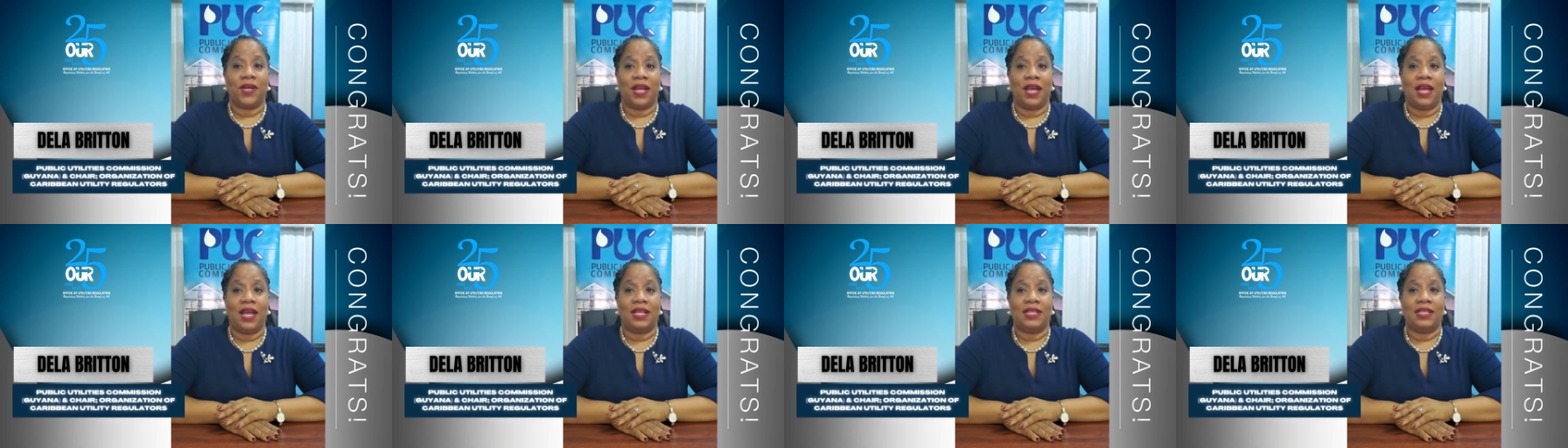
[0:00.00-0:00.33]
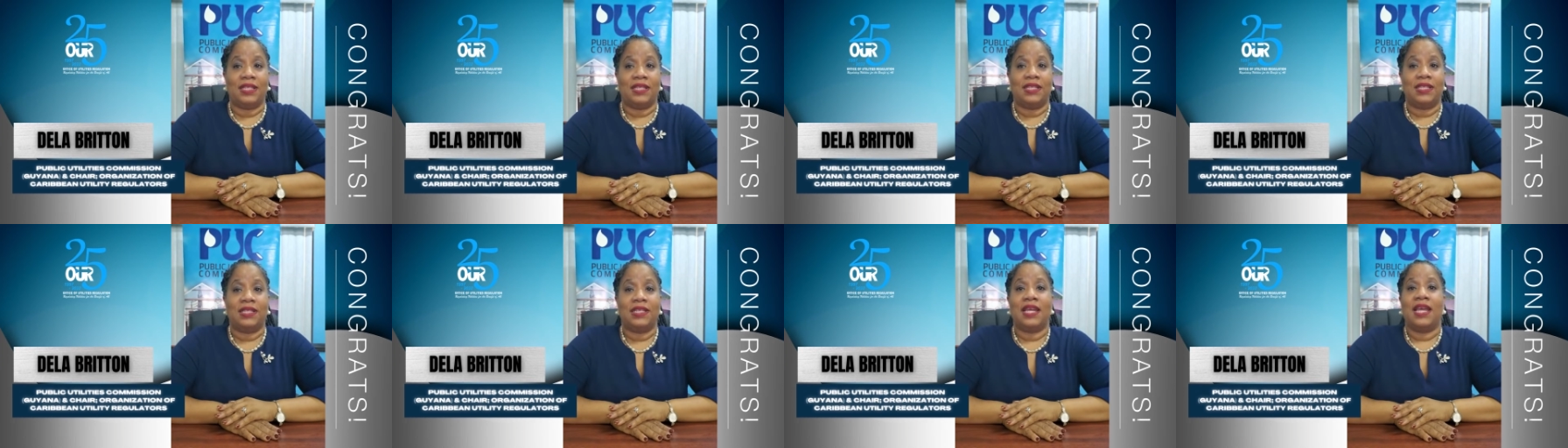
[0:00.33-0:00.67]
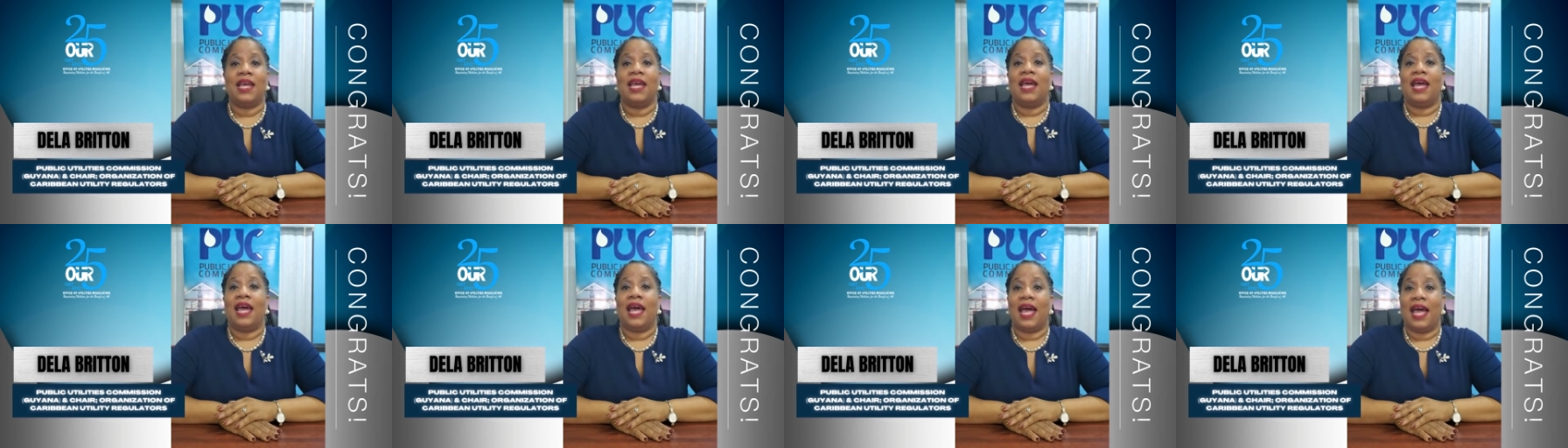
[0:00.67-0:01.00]
plants
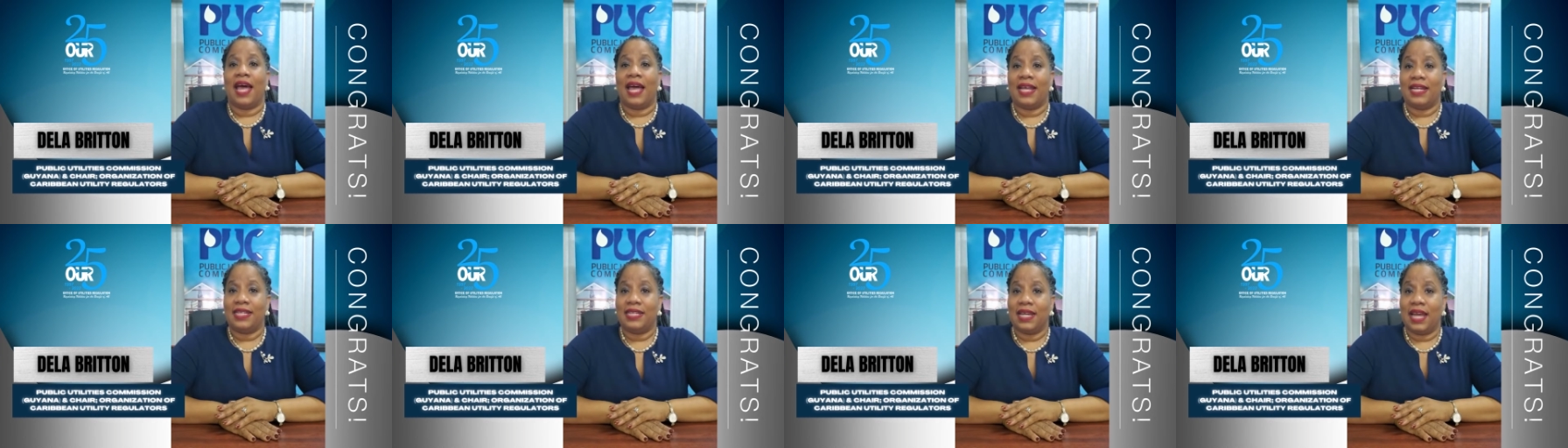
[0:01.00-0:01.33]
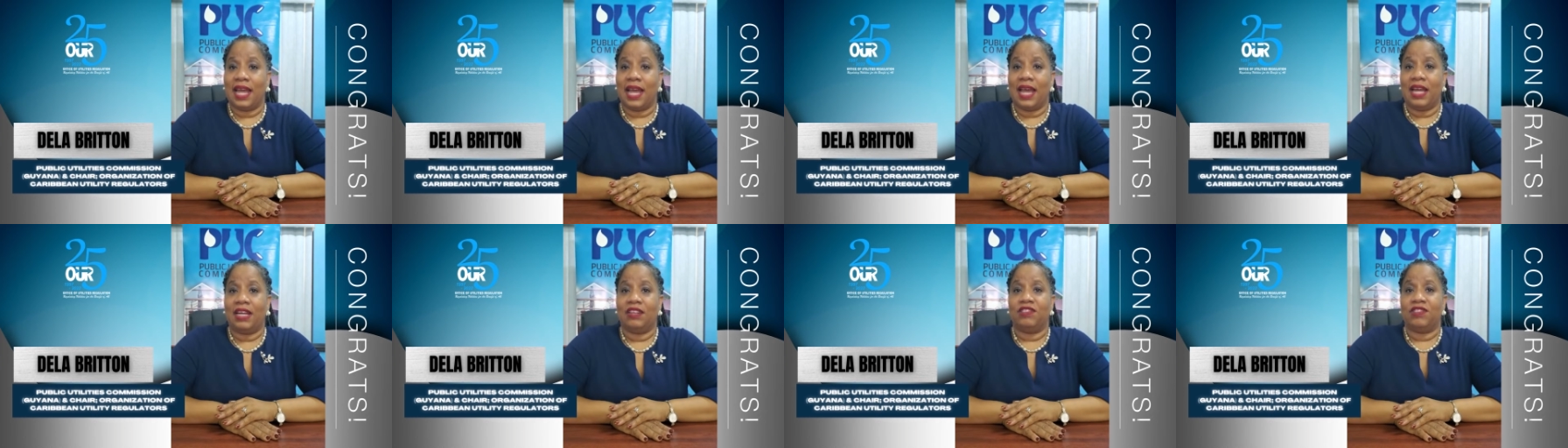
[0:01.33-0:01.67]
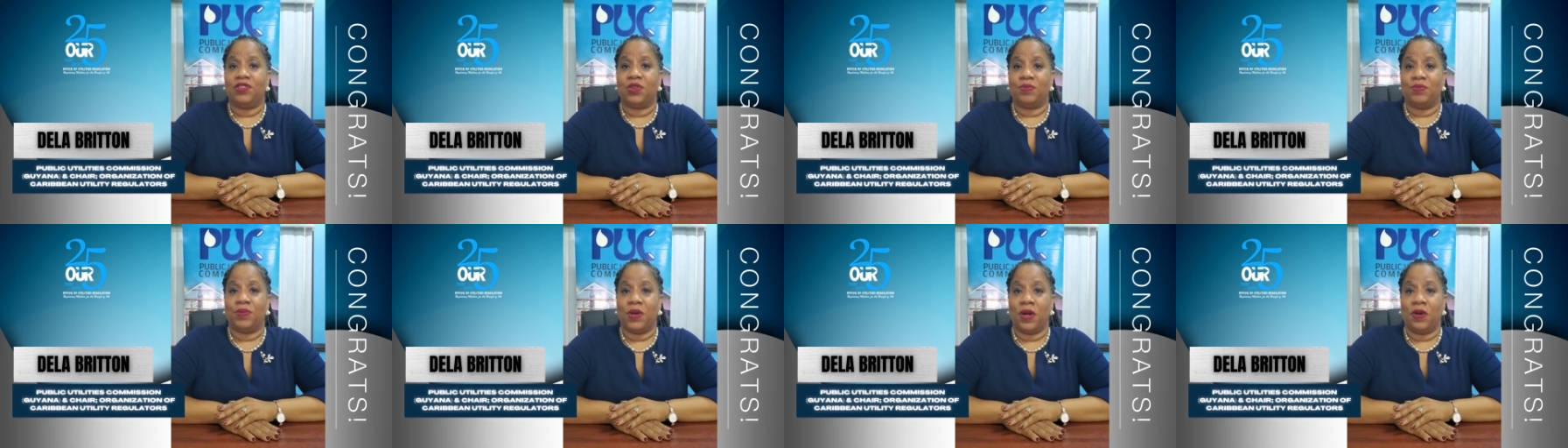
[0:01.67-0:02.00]
and
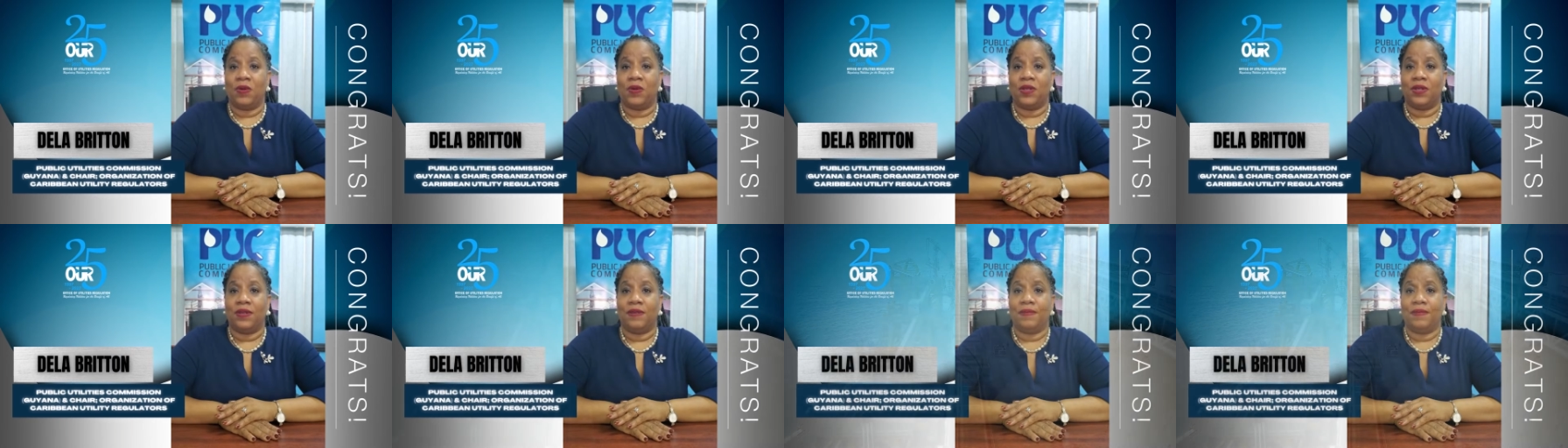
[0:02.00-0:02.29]
hydropower.